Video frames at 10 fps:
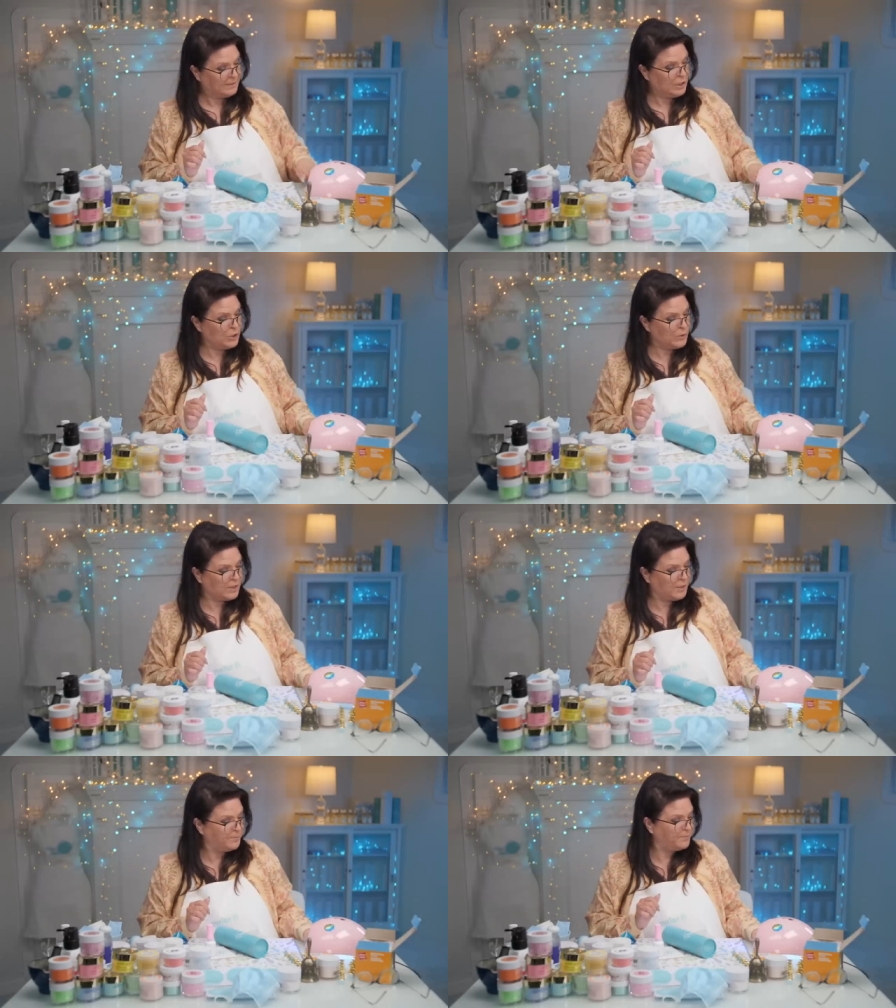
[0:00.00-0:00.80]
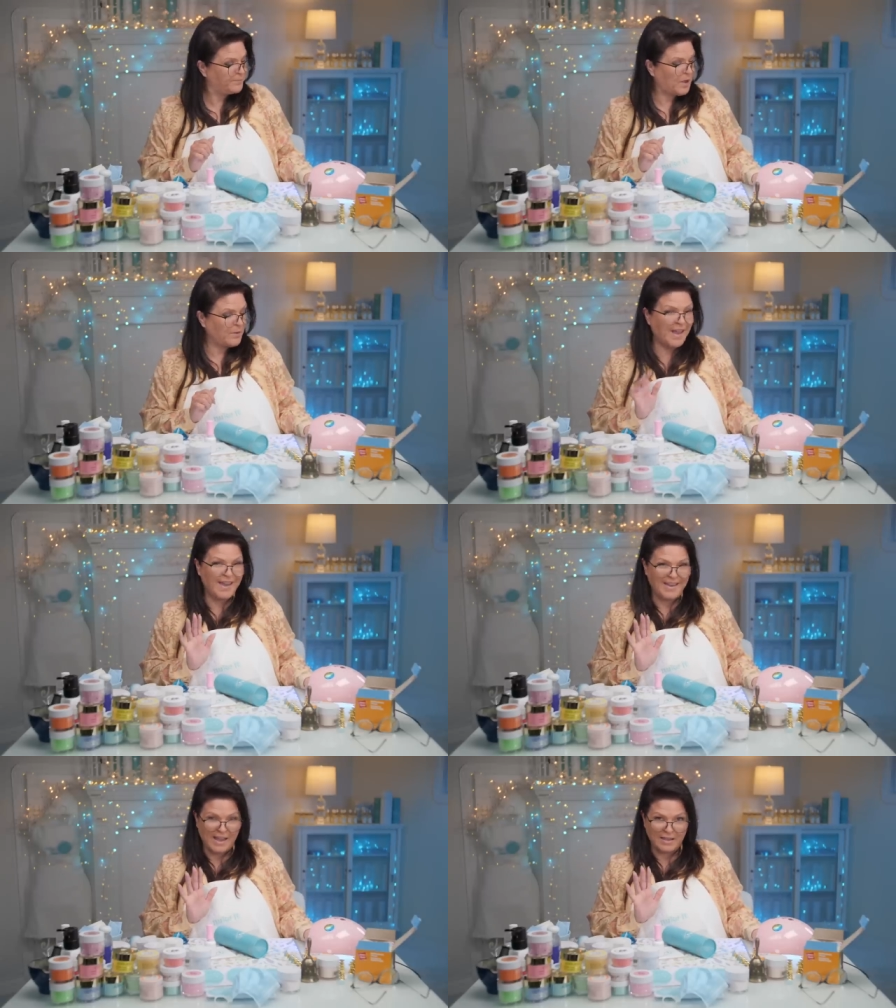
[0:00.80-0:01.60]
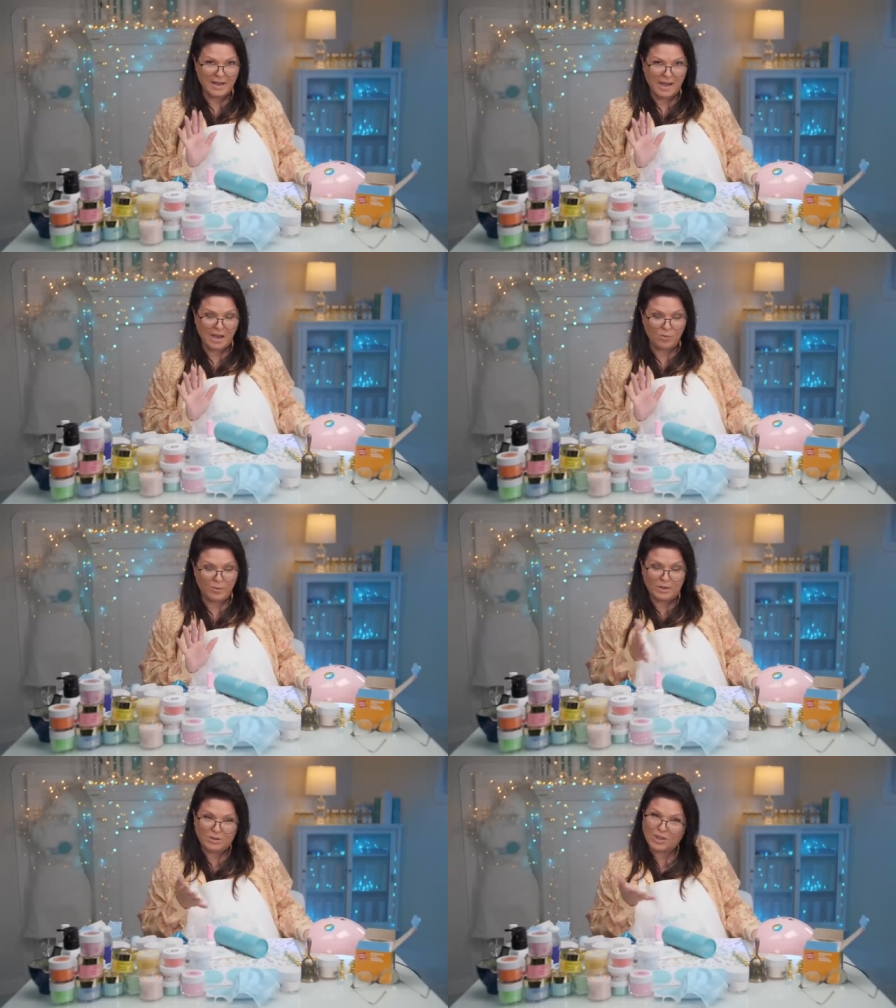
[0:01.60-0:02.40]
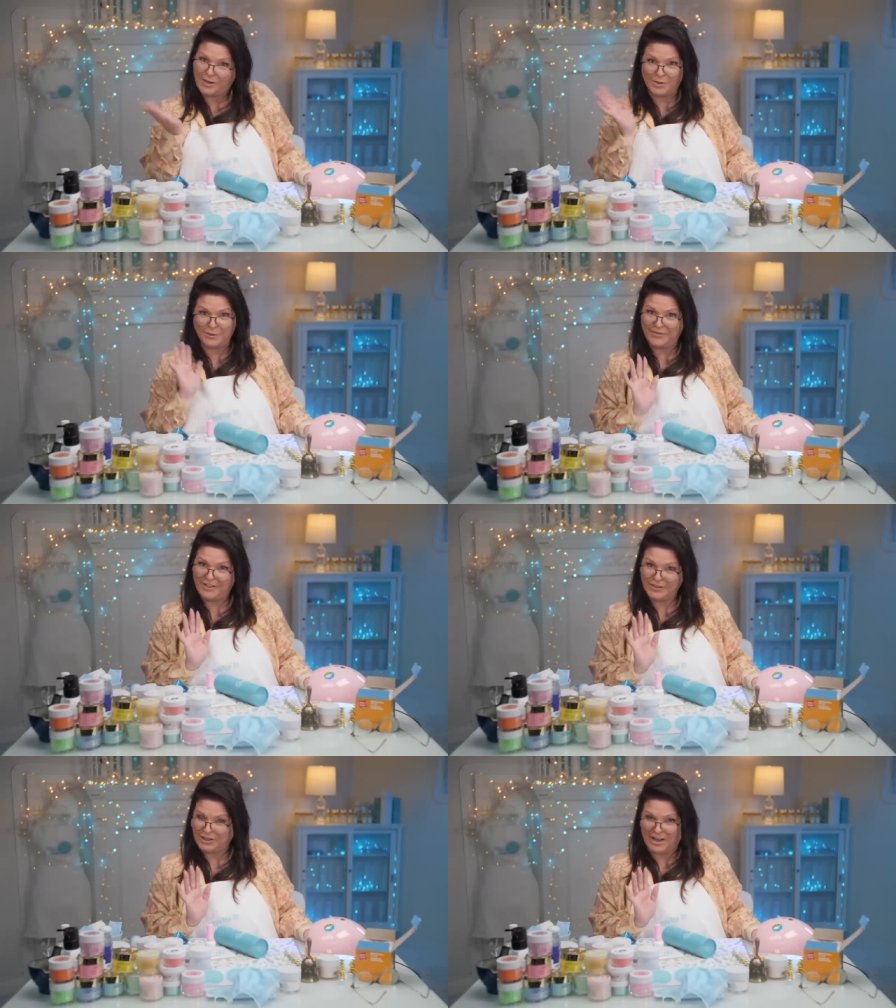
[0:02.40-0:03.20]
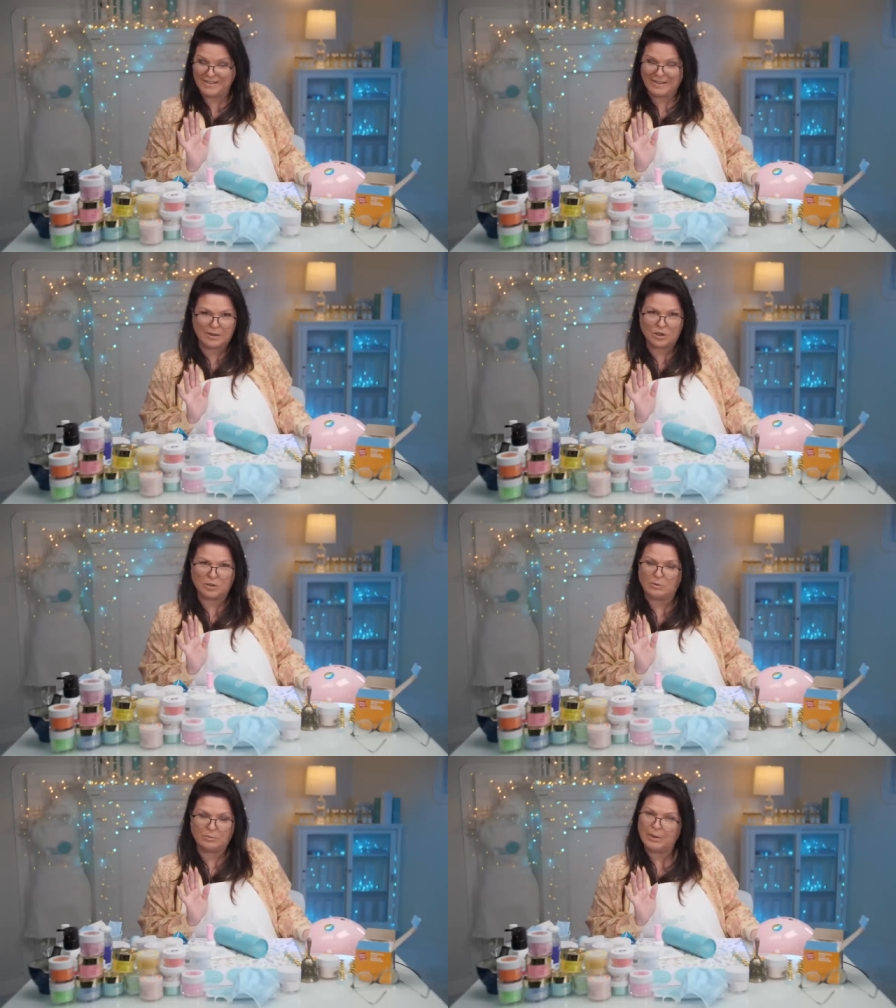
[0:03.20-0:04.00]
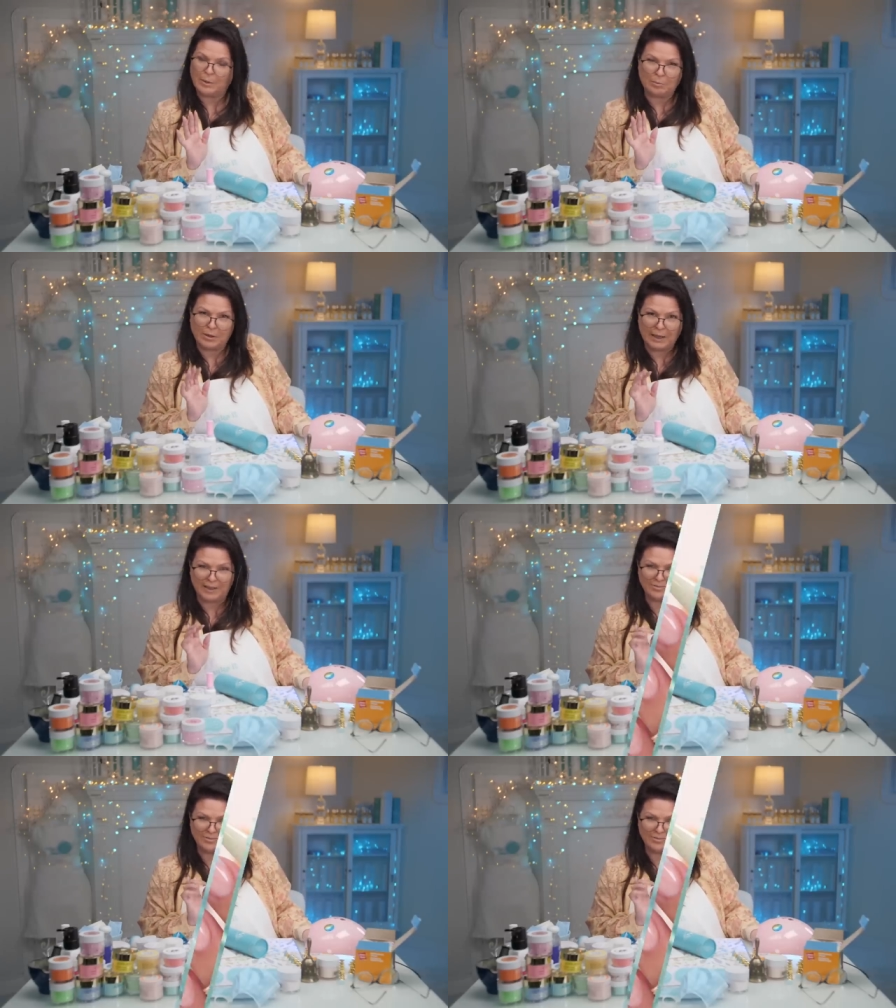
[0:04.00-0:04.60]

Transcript: Nuke. Okay, now we check out the reveal shots. I think they're going to be really pretty.